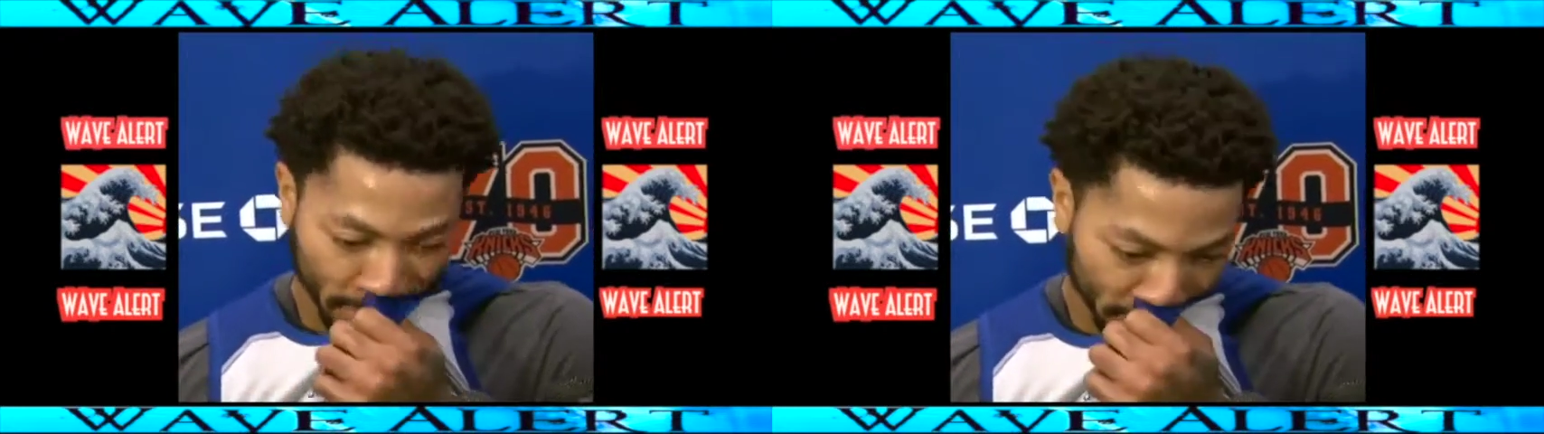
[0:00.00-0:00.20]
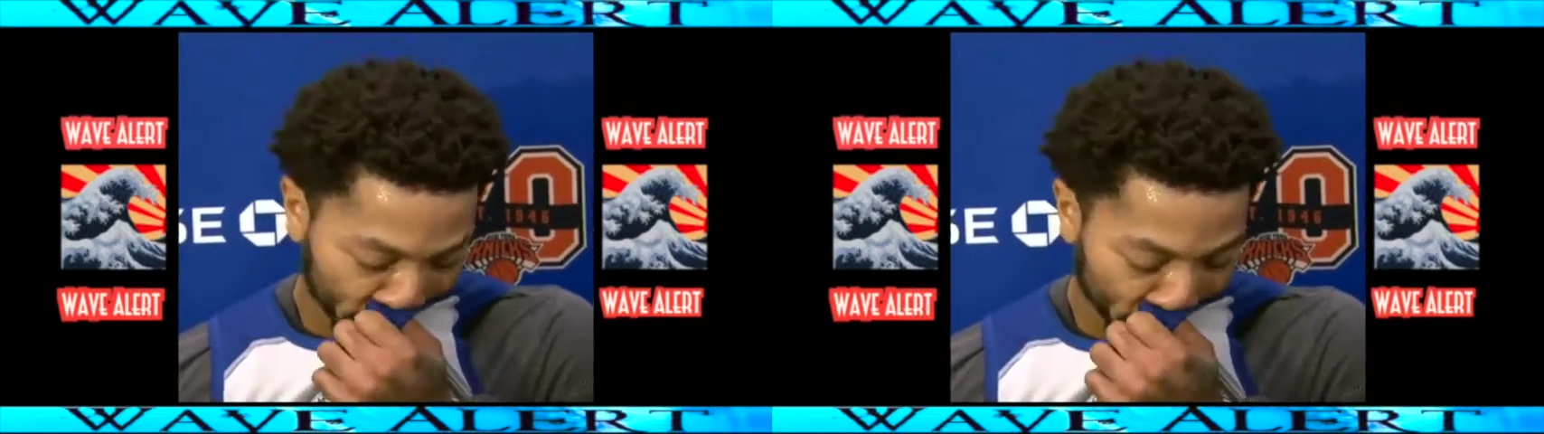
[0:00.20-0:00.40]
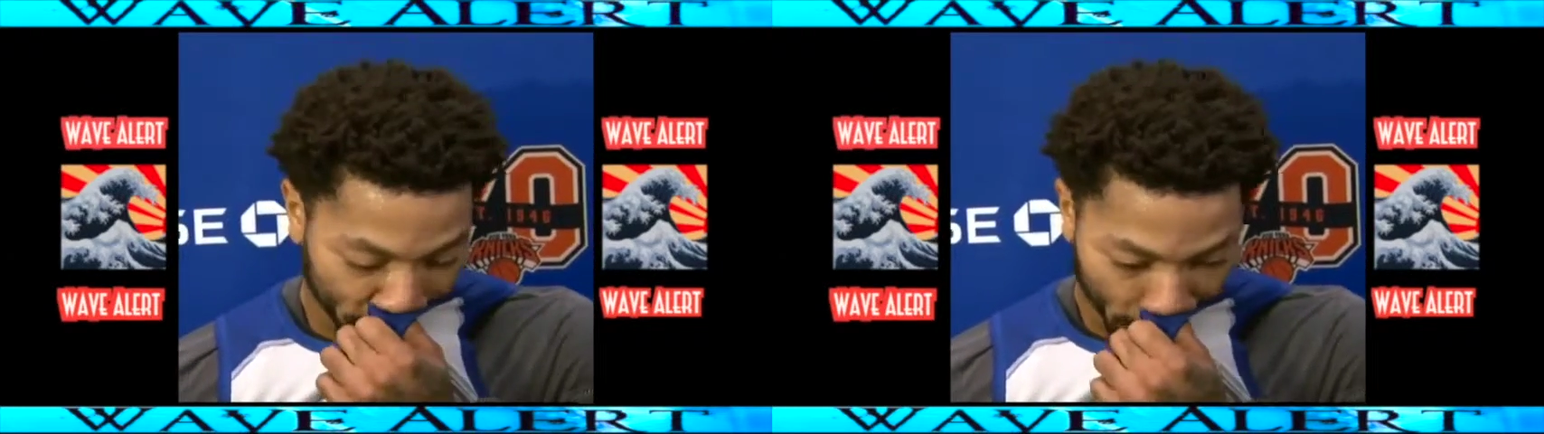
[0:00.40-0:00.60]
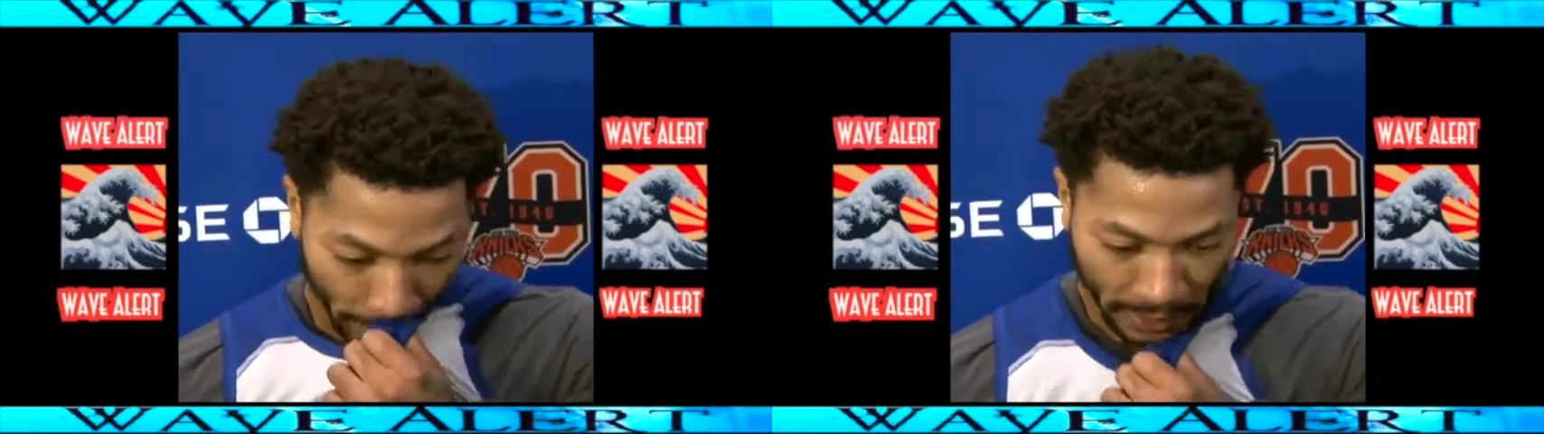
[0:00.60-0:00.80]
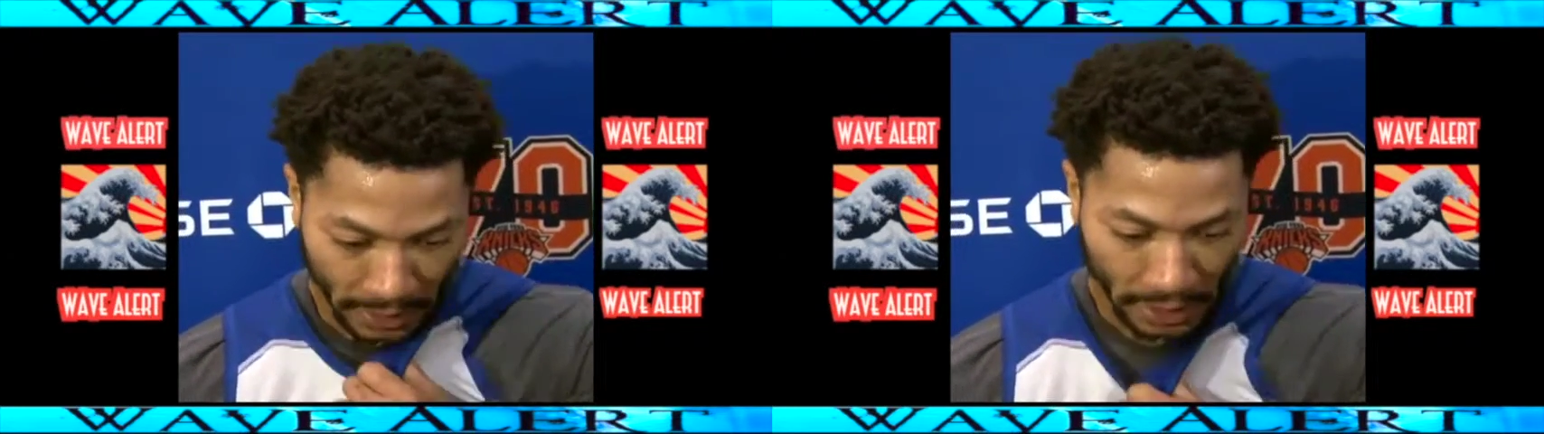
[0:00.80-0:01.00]
and
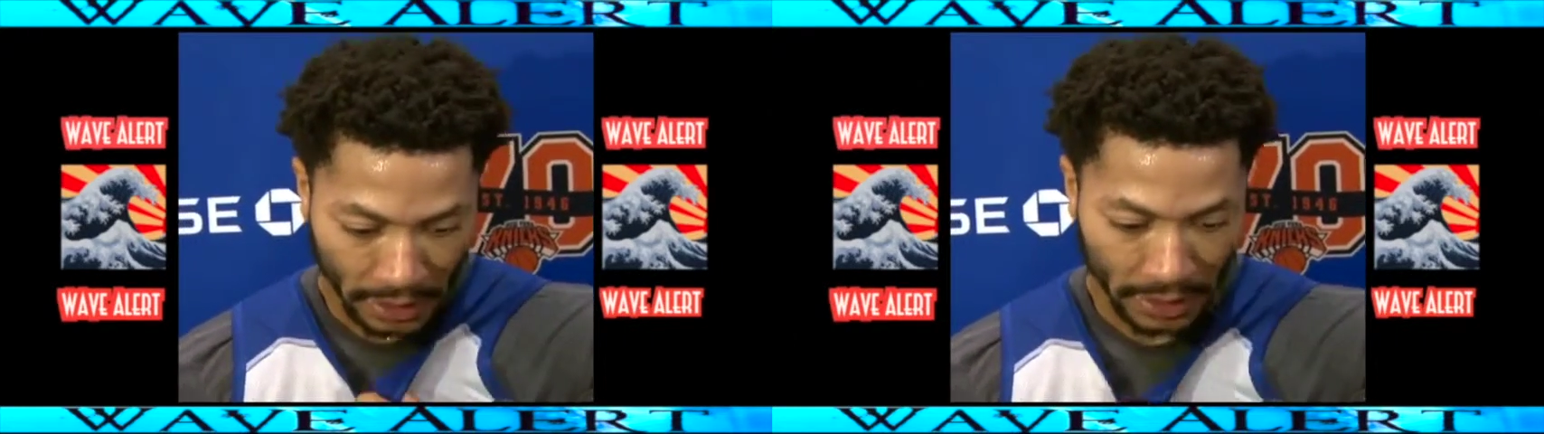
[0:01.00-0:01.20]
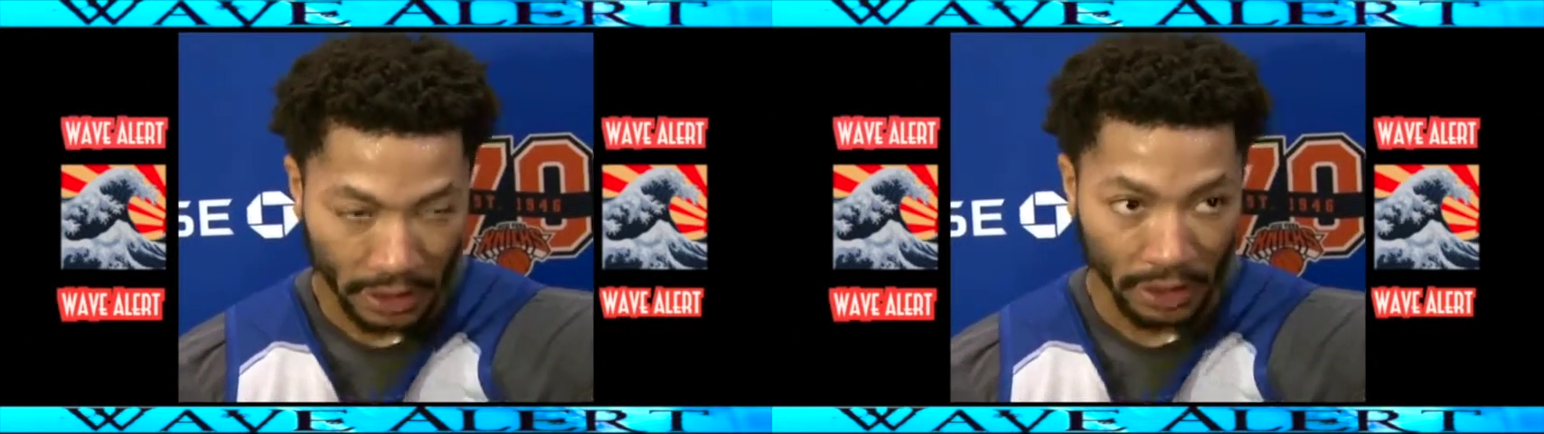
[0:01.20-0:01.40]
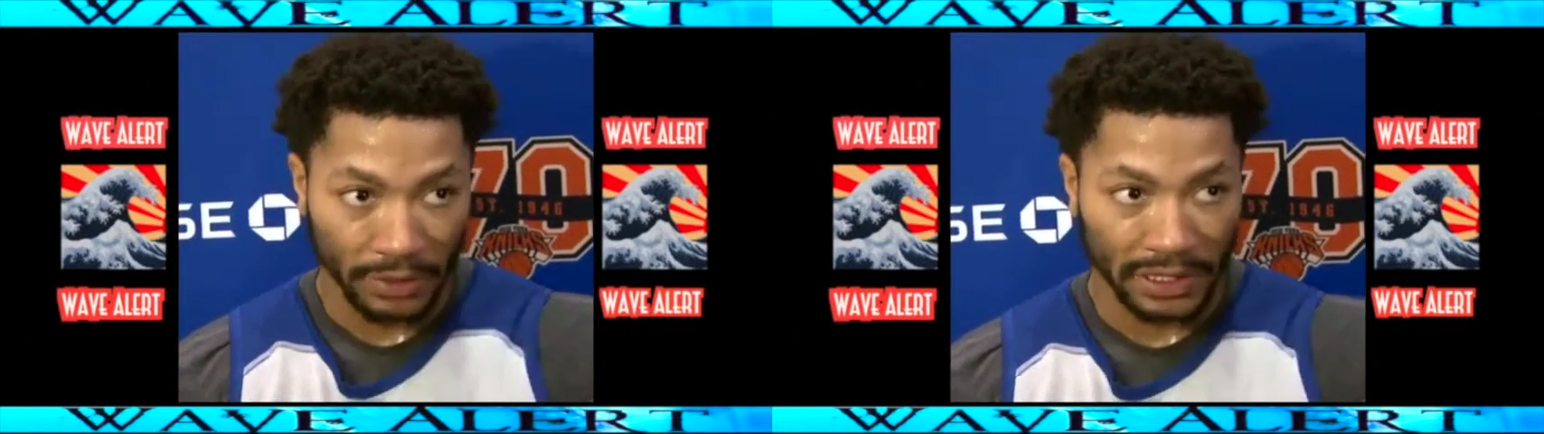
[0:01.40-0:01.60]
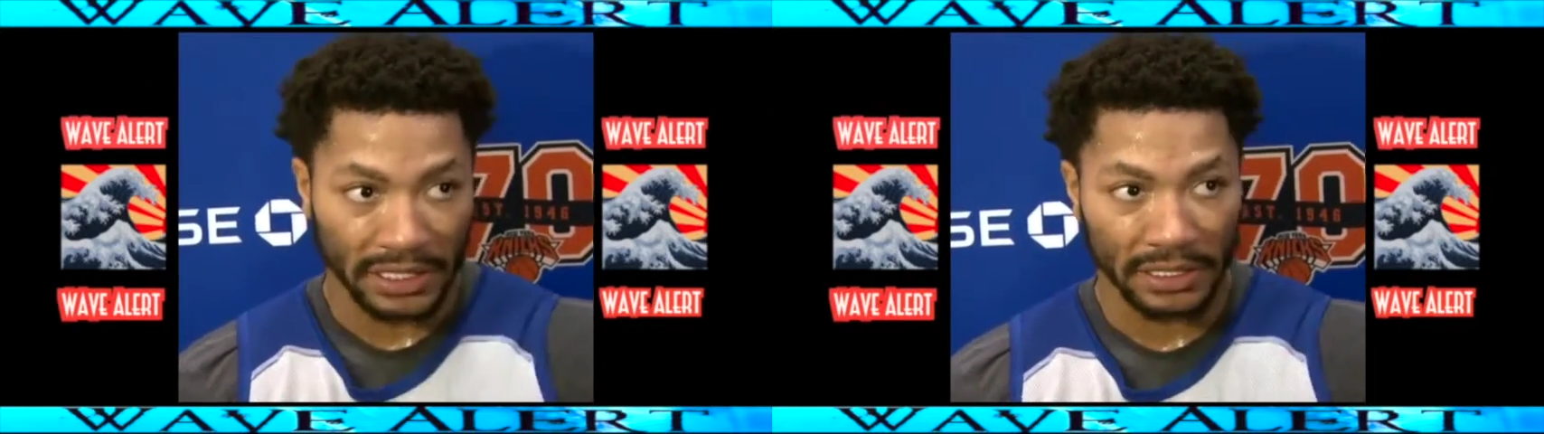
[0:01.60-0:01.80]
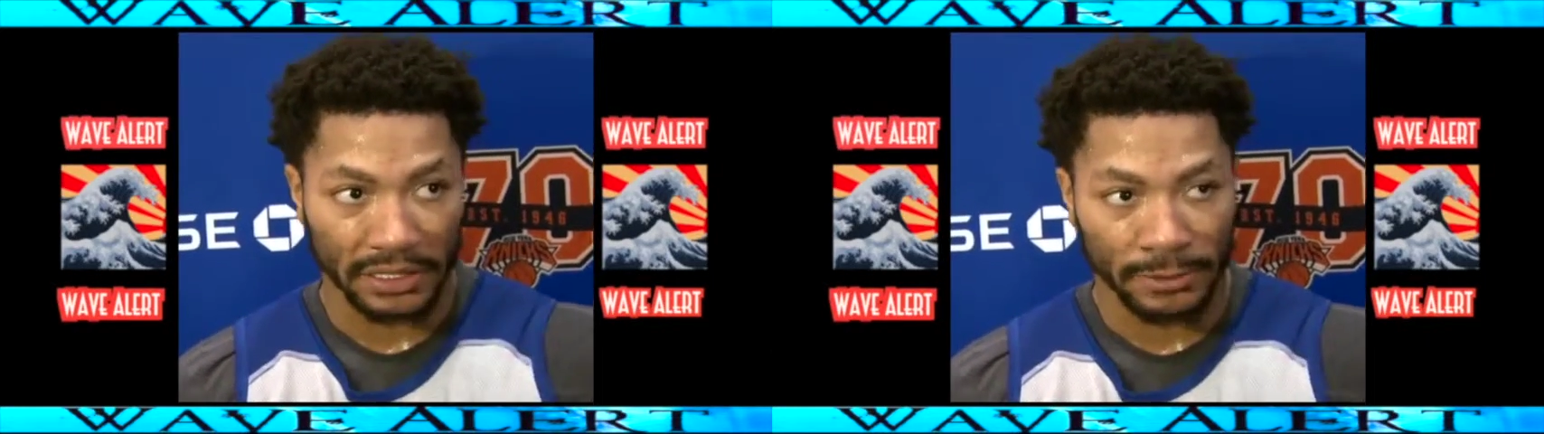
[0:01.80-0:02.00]
get on with the
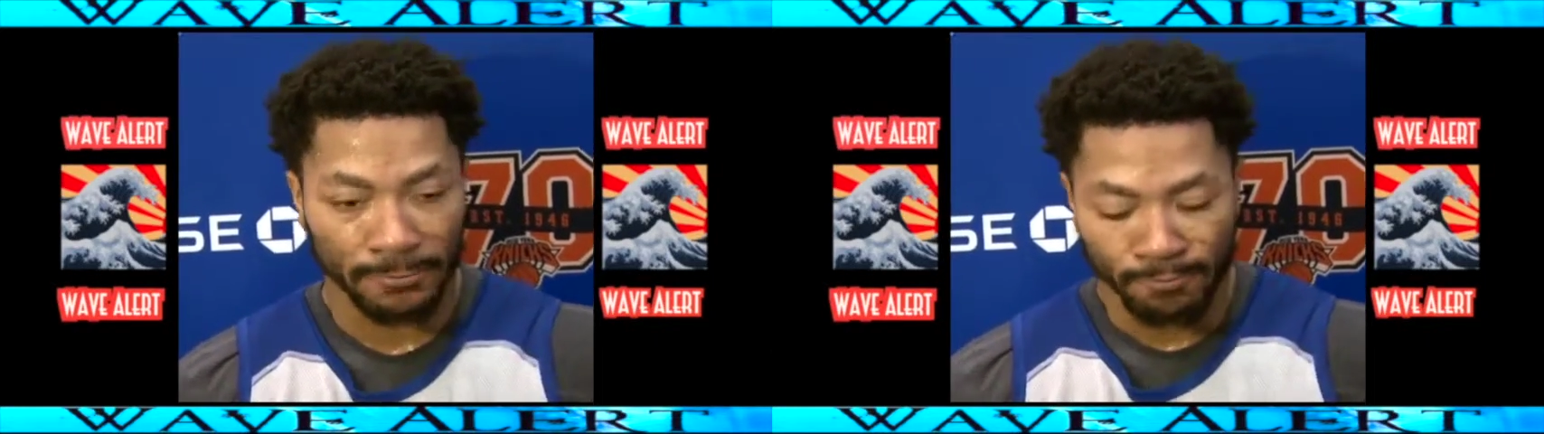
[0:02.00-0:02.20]
season.